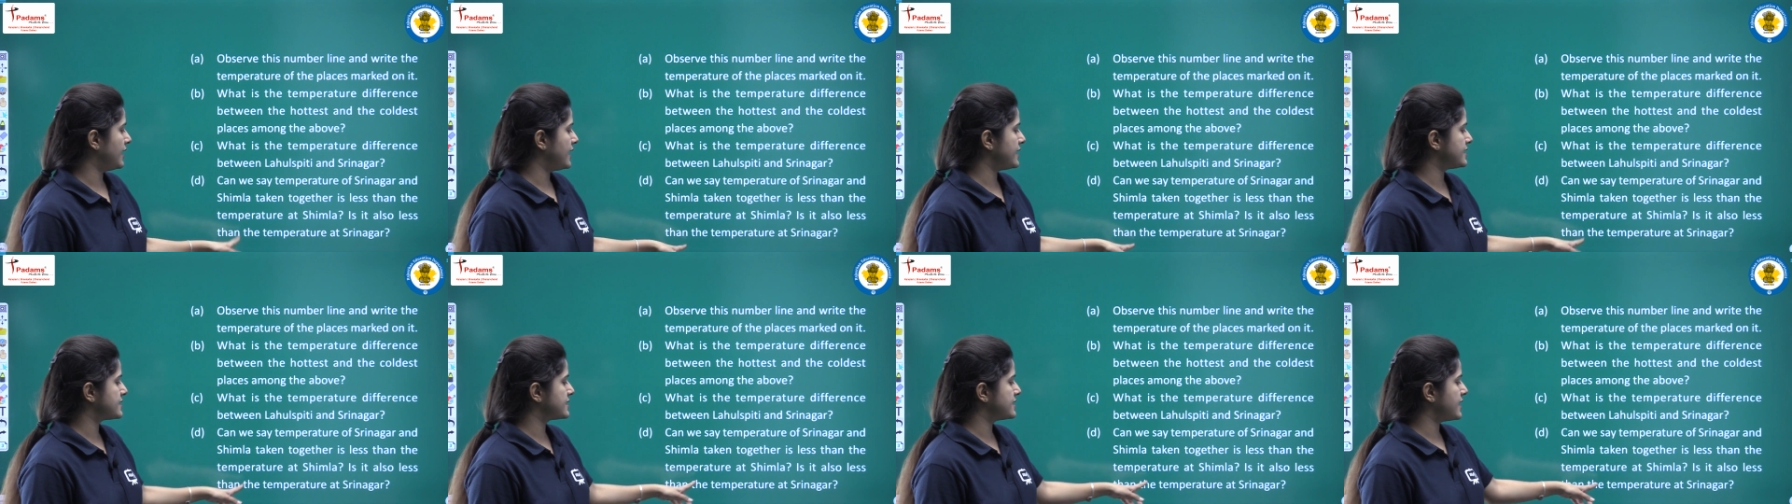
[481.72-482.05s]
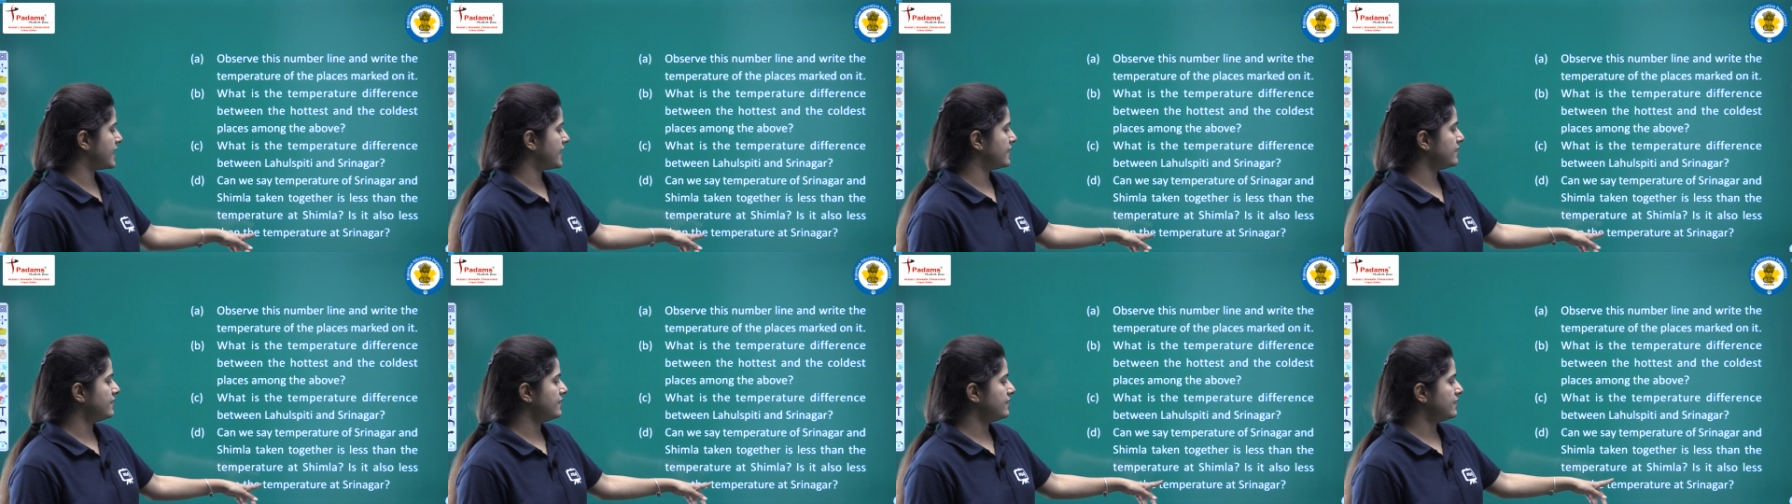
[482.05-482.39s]
less
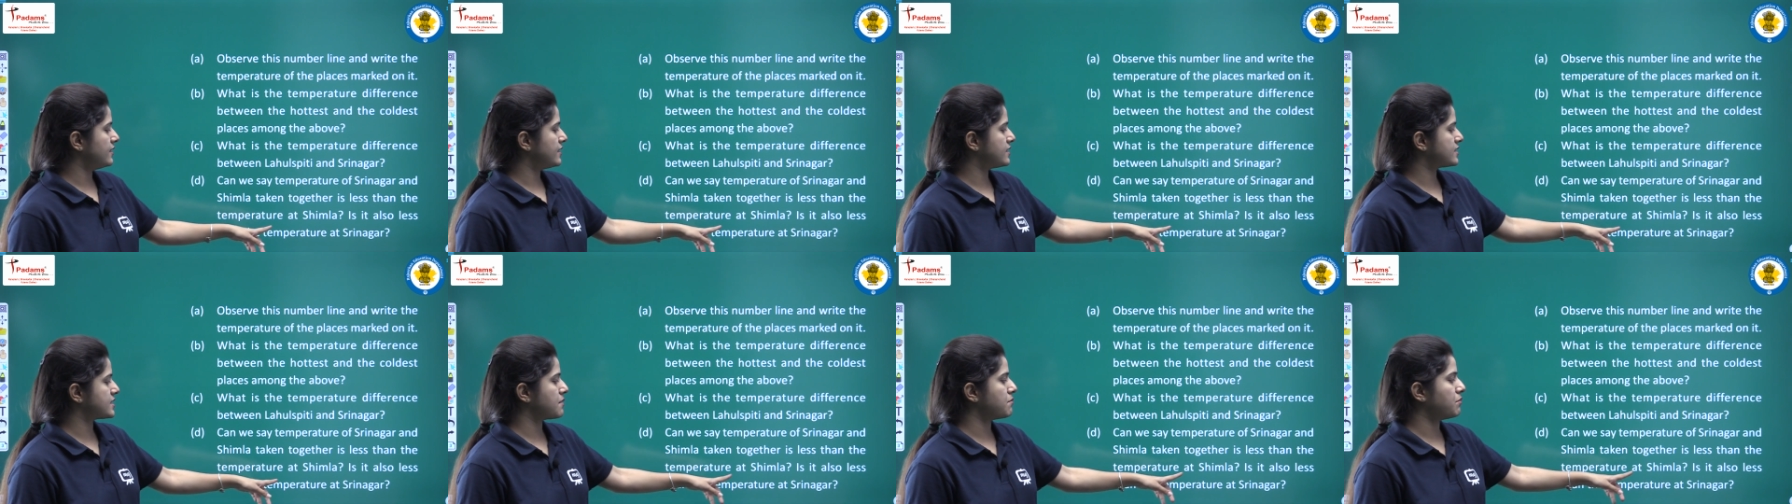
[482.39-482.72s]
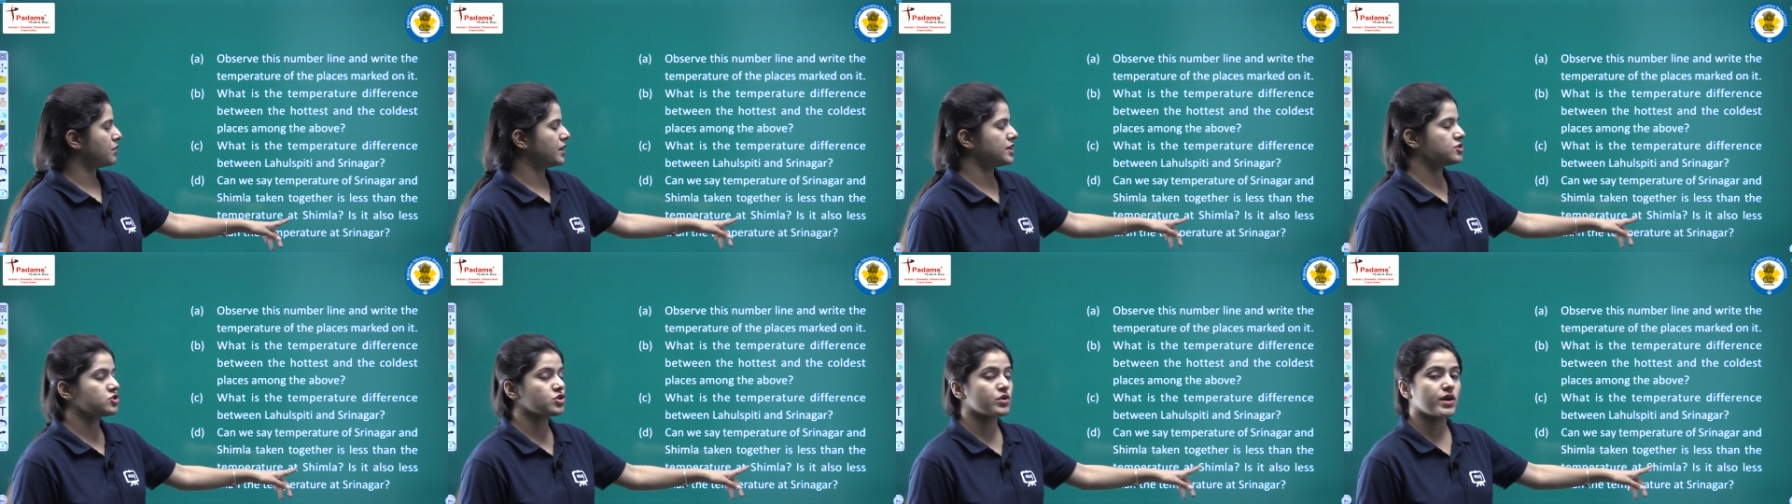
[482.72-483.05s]
than the
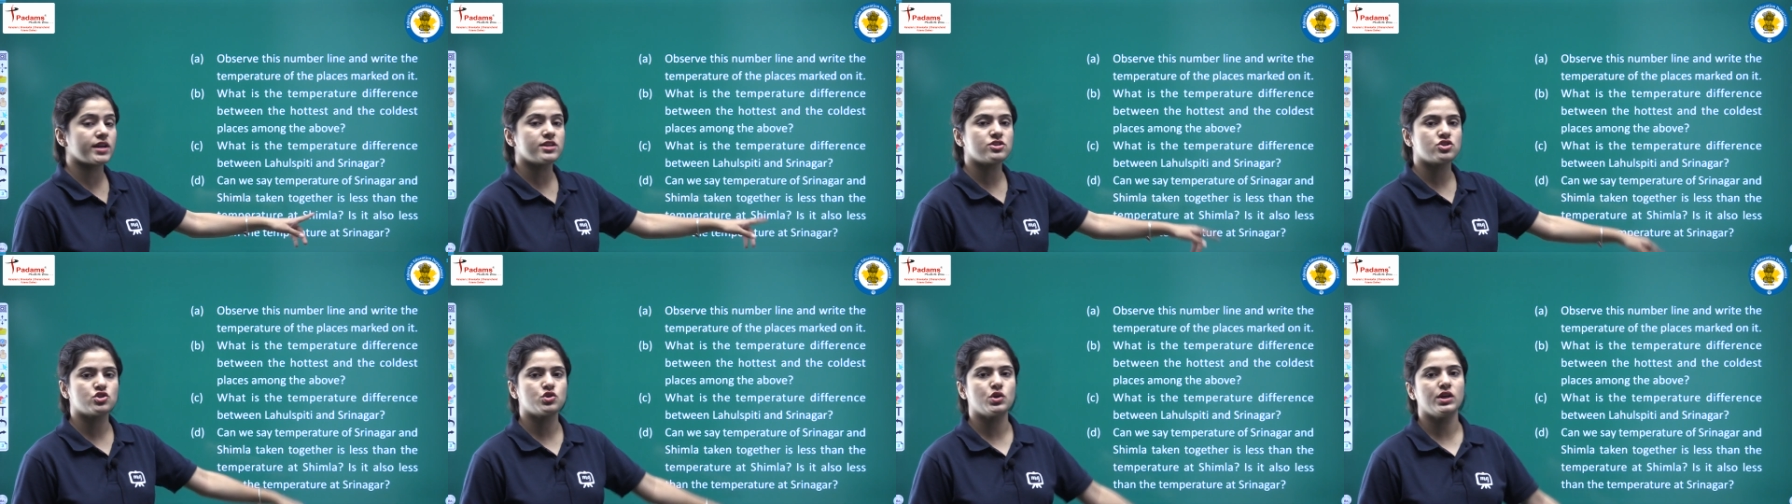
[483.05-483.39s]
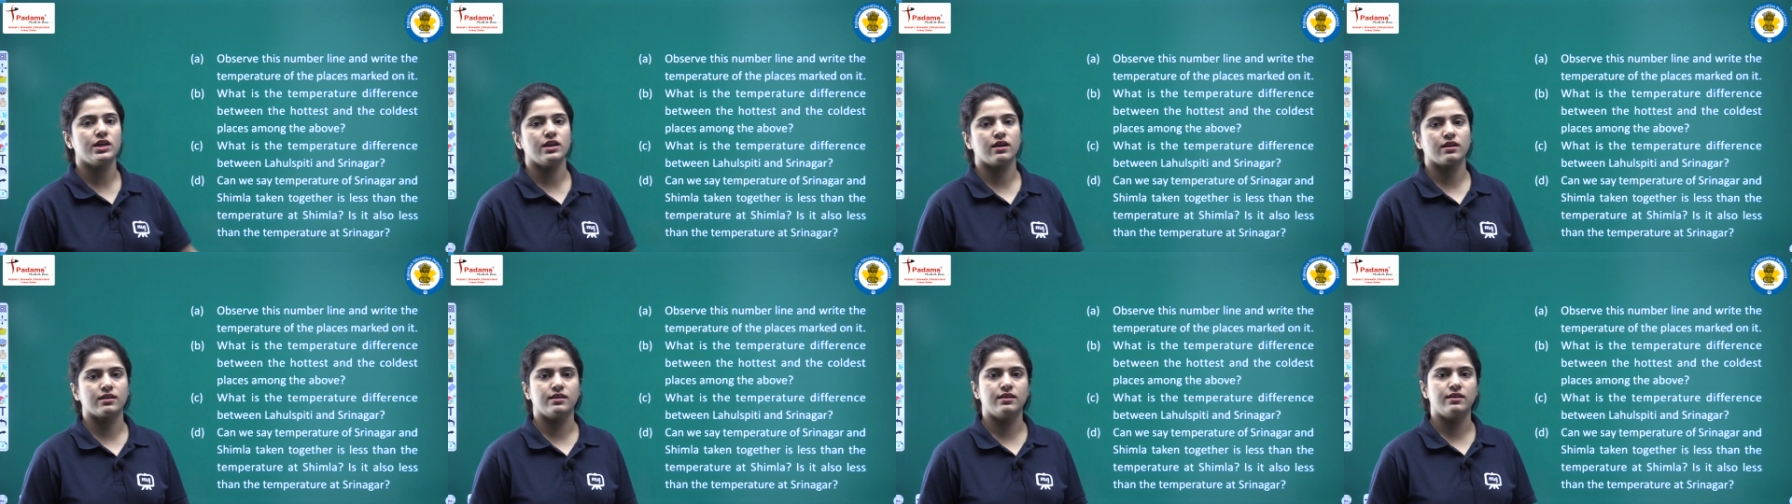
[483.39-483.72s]
temperature at
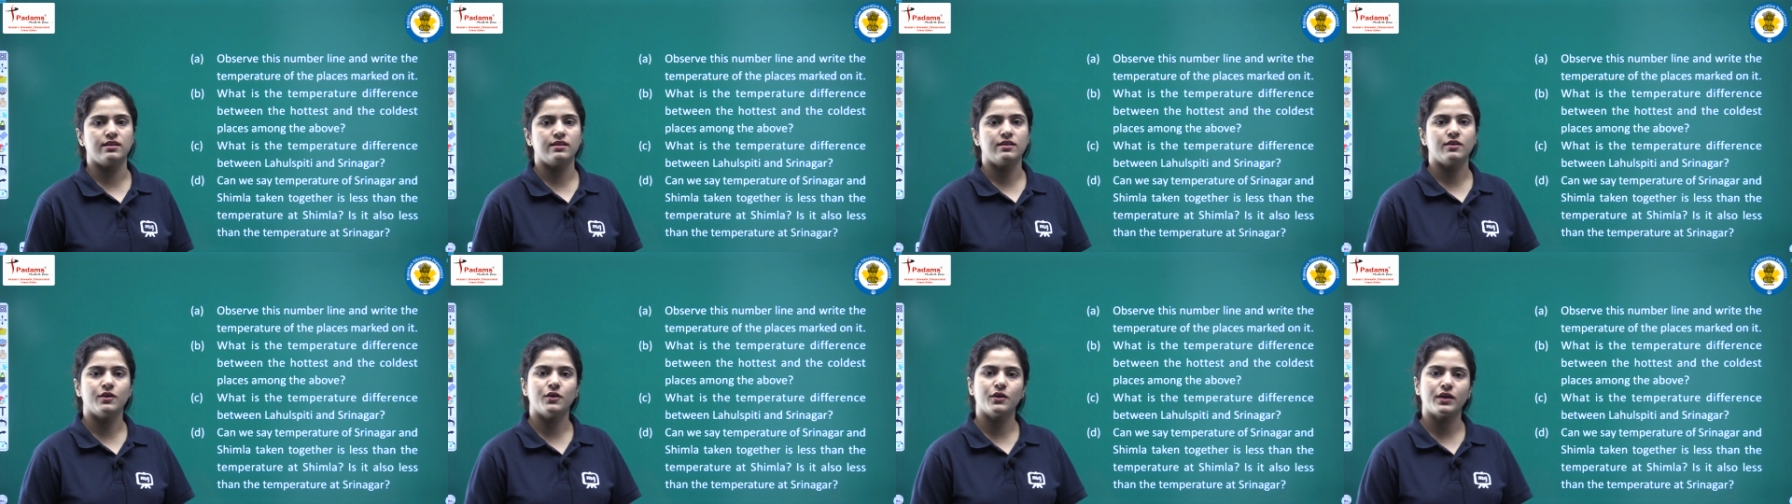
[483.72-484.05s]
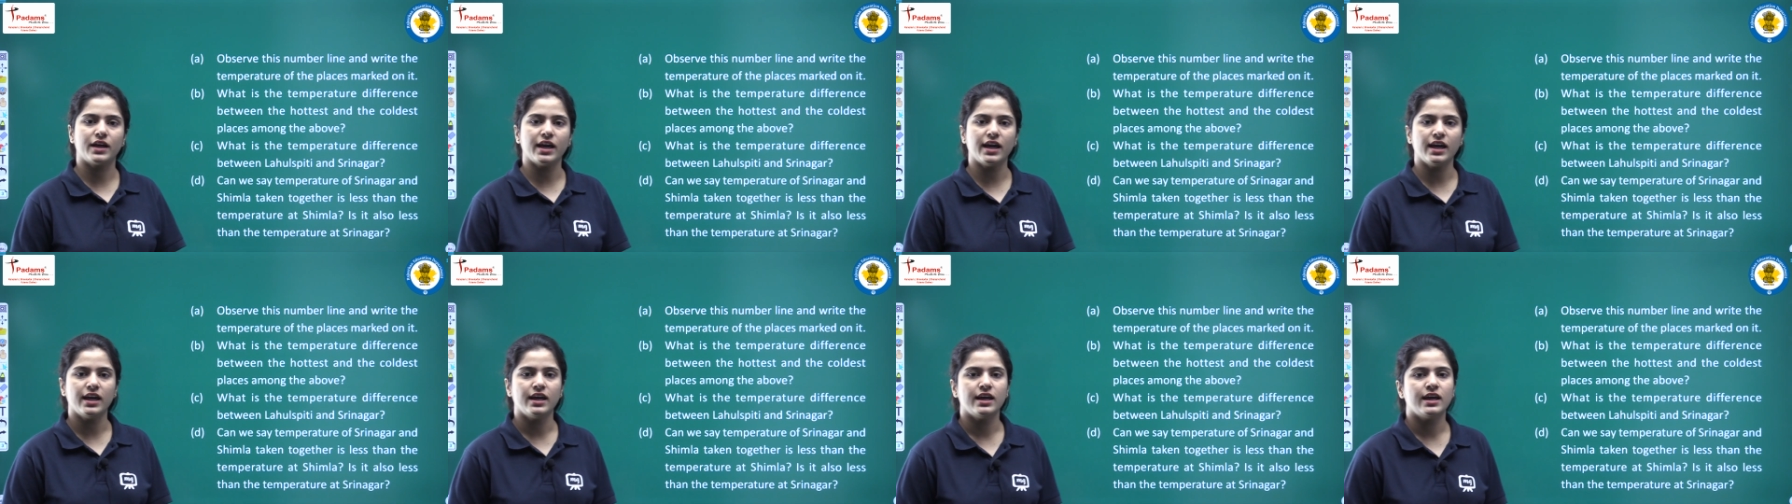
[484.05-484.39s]
Srinagar?
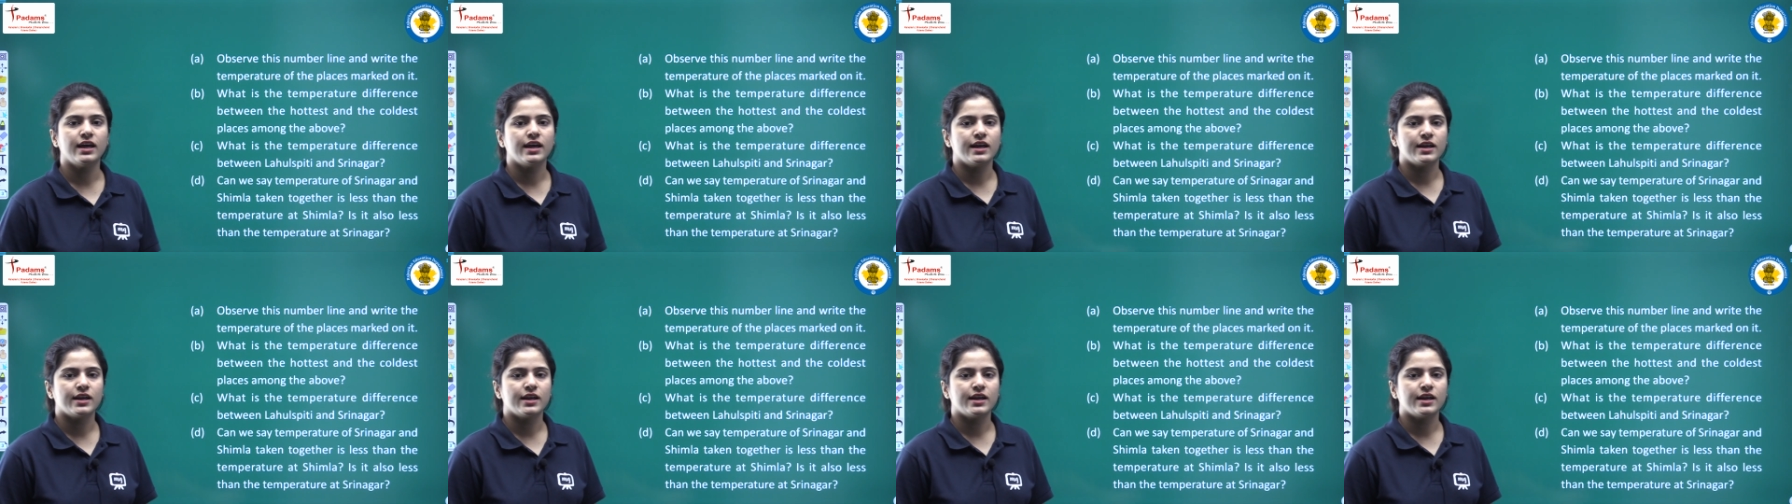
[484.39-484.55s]
Okay.